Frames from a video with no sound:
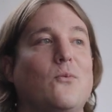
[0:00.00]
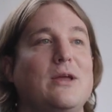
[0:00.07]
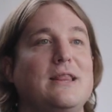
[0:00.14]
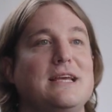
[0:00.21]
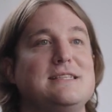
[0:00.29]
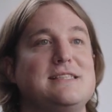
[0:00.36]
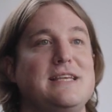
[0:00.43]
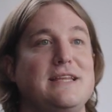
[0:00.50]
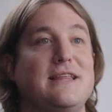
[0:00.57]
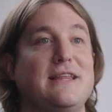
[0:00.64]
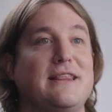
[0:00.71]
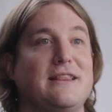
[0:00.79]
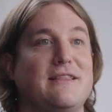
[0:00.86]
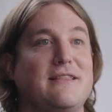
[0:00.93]
When they see
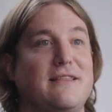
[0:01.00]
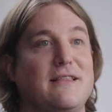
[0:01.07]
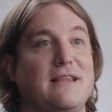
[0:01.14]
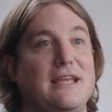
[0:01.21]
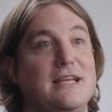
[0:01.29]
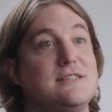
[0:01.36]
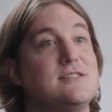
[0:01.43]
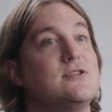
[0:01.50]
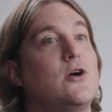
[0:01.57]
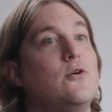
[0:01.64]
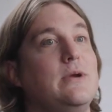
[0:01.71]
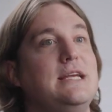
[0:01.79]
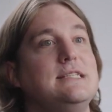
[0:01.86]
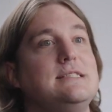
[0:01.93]
that it's
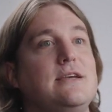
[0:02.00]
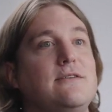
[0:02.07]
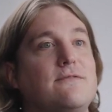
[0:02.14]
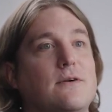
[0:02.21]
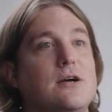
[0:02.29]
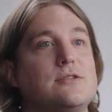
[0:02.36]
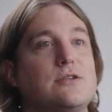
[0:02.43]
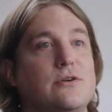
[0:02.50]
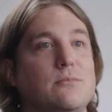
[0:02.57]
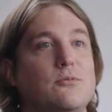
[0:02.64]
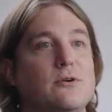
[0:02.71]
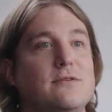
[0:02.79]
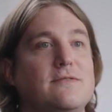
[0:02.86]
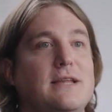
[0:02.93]
so easy for us to
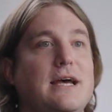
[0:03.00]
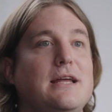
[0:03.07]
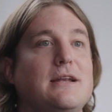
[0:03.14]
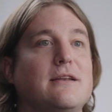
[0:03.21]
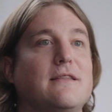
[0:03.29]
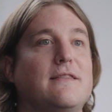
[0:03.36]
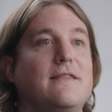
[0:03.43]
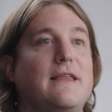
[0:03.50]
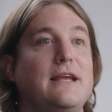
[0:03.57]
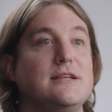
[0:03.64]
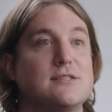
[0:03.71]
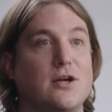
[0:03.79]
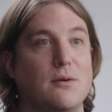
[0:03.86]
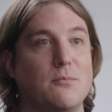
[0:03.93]
improve that,
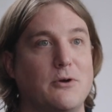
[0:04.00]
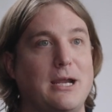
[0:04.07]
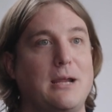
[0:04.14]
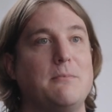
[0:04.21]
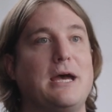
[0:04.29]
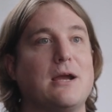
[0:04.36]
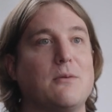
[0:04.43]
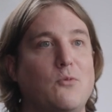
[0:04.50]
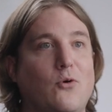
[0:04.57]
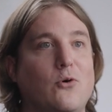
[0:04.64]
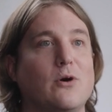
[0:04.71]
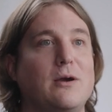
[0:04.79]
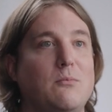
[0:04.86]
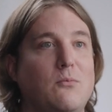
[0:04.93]
they start bringing back
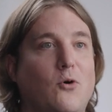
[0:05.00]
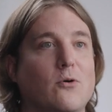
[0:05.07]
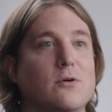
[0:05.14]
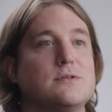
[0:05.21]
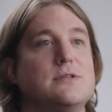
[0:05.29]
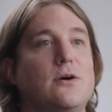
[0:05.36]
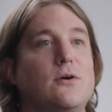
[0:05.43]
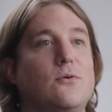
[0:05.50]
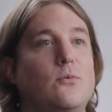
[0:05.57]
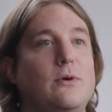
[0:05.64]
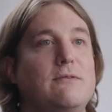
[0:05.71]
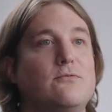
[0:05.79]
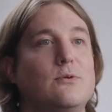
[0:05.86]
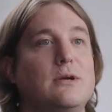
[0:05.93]
more and more. So
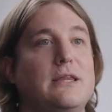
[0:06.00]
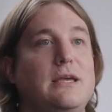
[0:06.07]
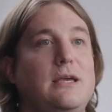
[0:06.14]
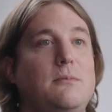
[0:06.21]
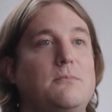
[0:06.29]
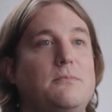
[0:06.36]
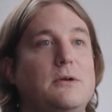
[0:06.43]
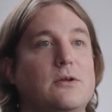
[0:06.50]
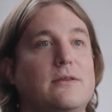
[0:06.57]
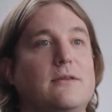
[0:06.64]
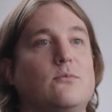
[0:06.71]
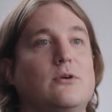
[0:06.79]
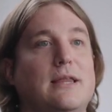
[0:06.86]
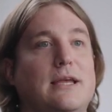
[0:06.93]
we've really
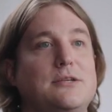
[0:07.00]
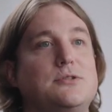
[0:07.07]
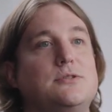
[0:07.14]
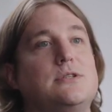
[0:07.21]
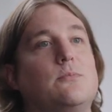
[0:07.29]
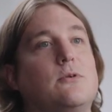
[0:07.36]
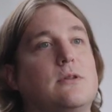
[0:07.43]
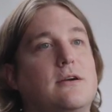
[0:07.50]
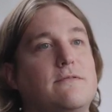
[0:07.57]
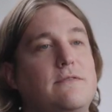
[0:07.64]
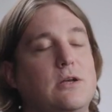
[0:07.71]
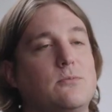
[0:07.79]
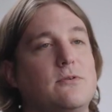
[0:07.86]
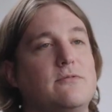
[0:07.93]
built the relationship with our
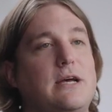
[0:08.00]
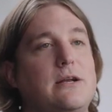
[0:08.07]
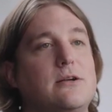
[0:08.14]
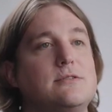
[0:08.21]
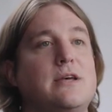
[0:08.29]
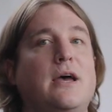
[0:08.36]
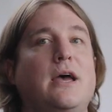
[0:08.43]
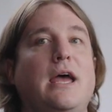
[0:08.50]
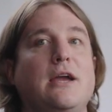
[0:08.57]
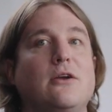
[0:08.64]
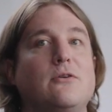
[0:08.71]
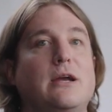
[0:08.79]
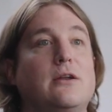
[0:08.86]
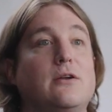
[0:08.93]
field providers
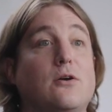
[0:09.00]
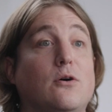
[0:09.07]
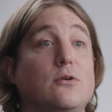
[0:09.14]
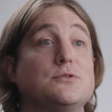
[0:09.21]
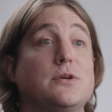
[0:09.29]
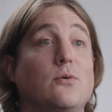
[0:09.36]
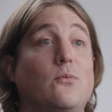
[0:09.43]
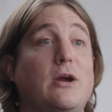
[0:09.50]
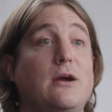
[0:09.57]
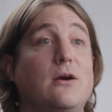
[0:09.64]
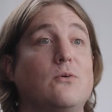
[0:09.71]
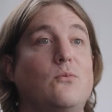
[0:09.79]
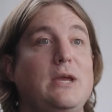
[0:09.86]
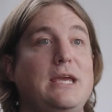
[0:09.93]
and create a culture
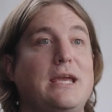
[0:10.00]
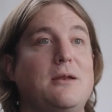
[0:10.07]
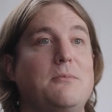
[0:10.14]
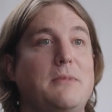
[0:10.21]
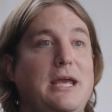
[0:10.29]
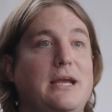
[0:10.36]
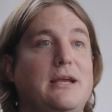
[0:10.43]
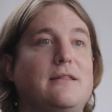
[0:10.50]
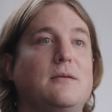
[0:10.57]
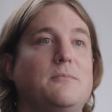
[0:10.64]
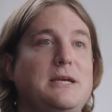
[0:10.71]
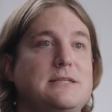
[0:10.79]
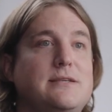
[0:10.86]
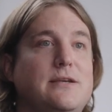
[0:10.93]
where we can make
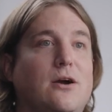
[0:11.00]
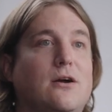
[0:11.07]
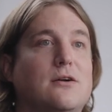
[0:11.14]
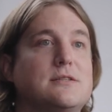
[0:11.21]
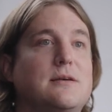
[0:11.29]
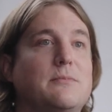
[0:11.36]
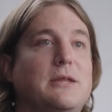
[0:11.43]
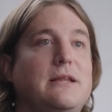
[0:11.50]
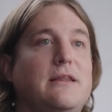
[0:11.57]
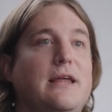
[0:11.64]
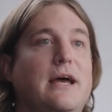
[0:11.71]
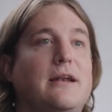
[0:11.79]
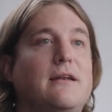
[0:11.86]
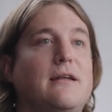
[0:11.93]
the PCR something
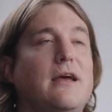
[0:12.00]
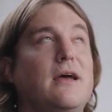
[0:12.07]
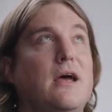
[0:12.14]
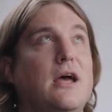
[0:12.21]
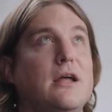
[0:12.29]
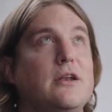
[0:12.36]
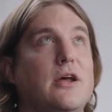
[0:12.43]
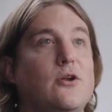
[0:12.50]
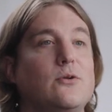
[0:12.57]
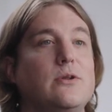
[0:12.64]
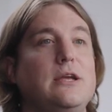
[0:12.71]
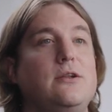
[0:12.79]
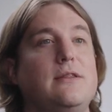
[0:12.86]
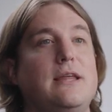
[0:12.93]
that not
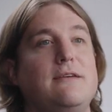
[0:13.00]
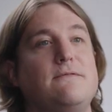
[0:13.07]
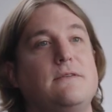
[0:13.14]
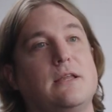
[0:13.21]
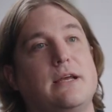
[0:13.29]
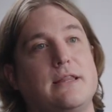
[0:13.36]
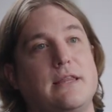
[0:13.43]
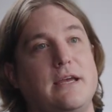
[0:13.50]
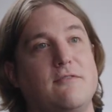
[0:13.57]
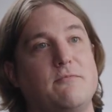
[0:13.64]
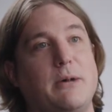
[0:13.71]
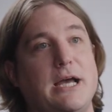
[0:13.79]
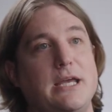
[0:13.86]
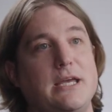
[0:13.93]
only do they feel like they
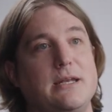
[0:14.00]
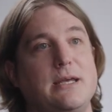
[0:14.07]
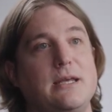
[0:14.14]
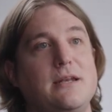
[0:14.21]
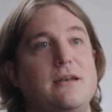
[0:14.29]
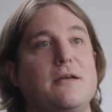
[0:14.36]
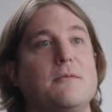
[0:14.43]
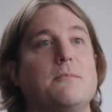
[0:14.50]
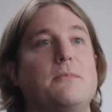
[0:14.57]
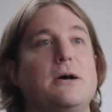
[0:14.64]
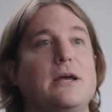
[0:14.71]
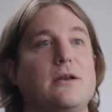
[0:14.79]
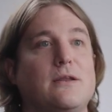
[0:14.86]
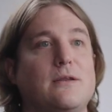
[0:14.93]
have buy-in in,
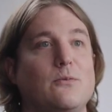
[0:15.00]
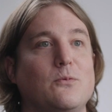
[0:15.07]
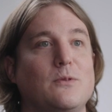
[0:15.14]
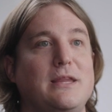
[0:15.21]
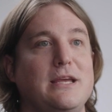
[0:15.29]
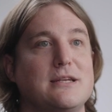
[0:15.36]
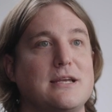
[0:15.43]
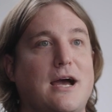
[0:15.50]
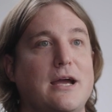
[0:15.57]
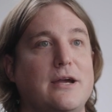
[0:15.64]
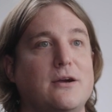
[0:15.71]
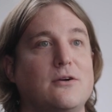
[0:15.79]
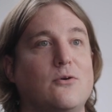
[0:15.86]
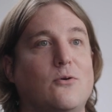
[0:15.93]
but the
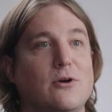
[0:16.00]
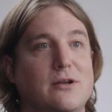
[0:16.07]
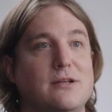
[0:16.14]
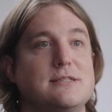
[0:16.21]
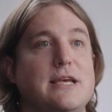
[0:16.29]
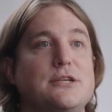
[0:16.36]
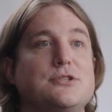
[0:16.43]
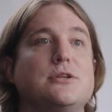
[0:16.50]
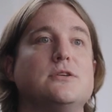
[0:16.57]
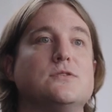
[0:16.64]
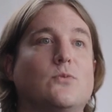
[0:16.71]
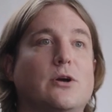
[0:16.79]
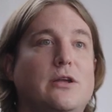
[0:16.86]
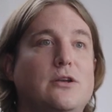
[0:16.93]
entire organization
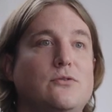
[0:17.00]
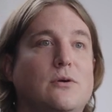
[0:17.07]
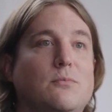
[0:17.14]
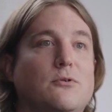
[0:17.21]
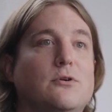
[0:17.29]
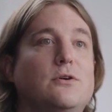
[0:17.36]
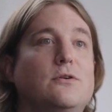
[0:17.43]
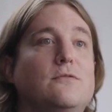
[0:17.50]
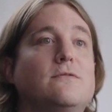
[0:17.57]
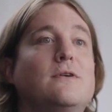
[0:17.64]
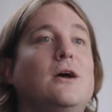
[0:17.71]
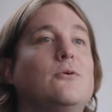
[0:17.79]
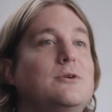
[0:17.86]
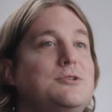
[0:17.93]
is working to
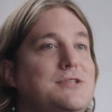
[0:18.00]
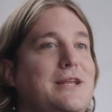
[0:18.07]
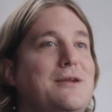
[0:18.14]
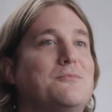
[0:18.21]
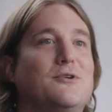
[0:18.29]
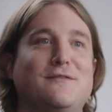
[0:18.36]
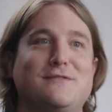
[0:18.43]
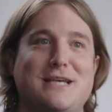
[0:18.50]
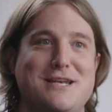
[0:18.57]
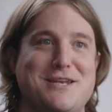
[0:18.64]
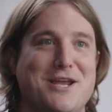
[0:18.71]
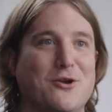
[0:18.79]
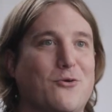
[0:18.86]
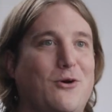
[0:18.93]
improve, which then improves
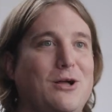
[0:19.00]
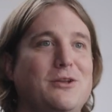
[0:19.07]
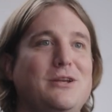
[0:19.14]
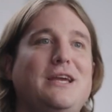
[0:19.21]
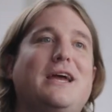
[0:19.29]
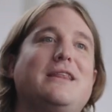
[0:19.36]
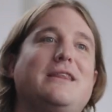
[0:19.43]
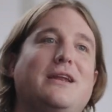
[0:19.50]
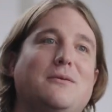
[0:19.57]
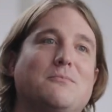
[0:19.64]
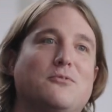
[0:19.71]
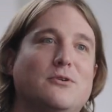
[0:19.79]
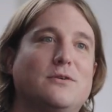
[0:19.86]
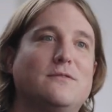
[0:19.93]
that data quality and then
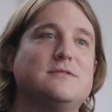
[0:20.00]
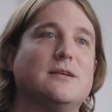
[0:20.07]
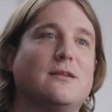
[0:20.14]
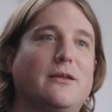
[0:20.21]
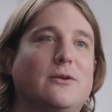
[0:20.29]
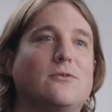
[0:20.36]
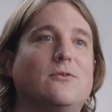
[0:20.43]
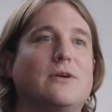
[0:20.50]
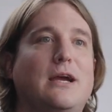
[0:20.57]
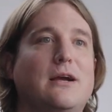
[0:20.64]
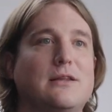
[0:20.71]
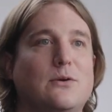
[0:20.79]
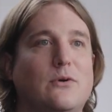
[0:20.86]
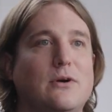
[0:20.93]
improves the clinical
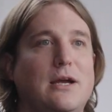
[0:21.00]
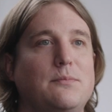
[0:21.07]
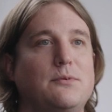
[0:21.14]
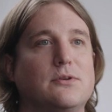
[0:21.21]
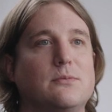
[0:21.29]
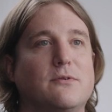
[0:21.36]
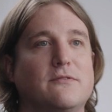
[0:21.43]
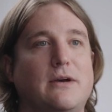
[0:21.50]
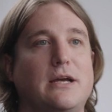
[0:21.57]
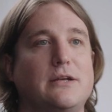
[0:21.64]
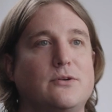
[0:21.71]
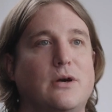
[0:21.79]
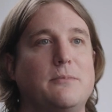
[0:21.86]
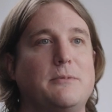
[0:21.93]
care that we're able to
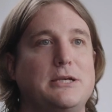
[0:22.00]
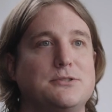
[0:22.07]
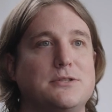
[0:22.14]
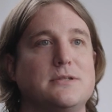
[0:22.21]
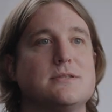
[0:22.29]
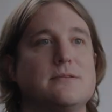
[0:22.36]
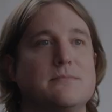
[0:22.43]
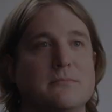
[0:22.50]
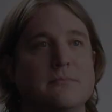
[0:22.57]
provide to our patients.